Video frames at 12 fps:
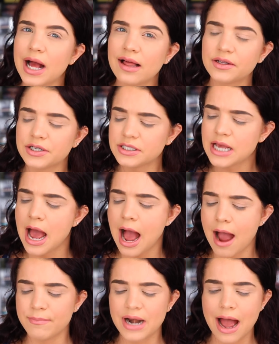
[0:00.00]
dollars.
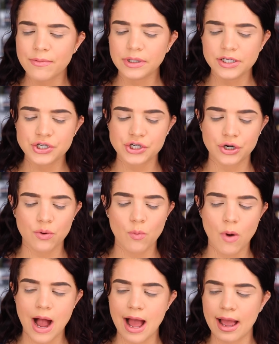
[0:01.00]
I'm not really sure
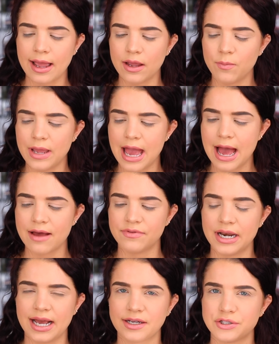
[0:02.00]
why we have
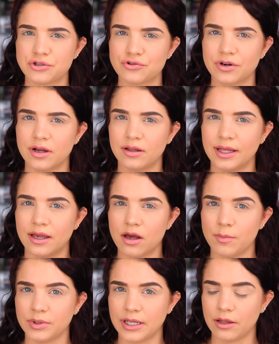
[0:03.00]
an extra like
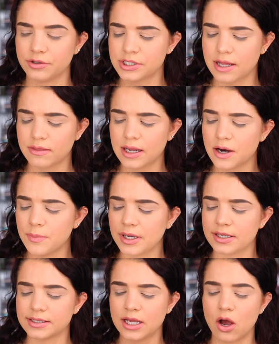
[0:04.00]
couple dollars on there
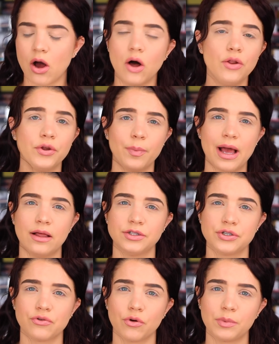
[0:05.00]
because they all their
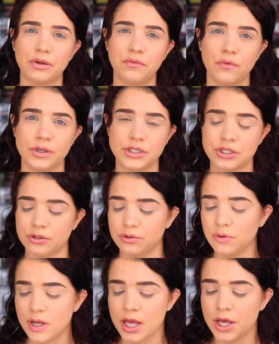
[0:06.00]
palettes are normally
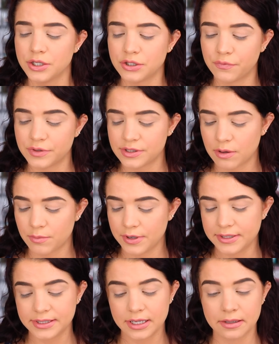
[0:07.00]
forty-two. So for some
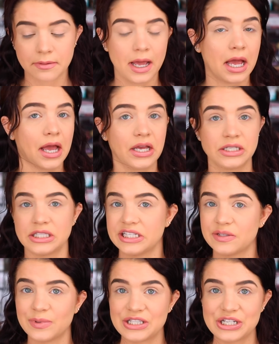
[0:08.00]
reason, I guess
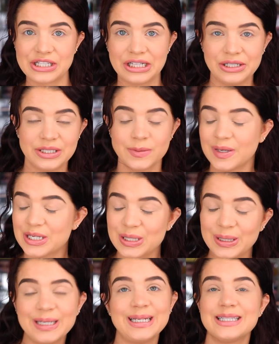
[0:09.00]
this one's just a little
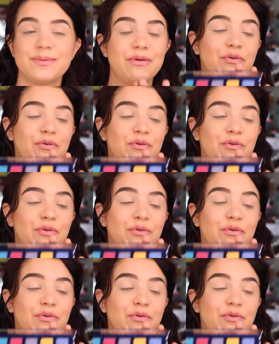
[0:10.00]
special. It needs to be